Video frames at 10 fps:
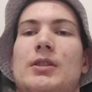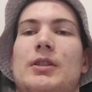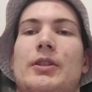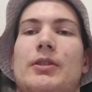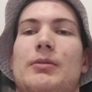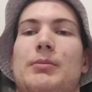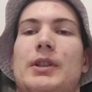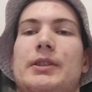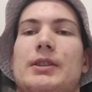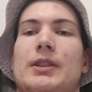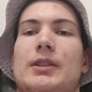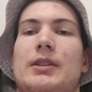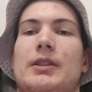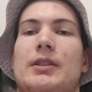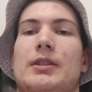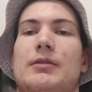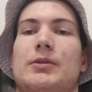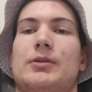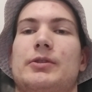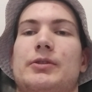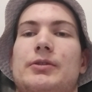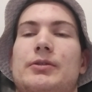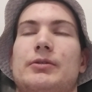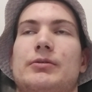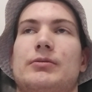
I don't know, basically like I was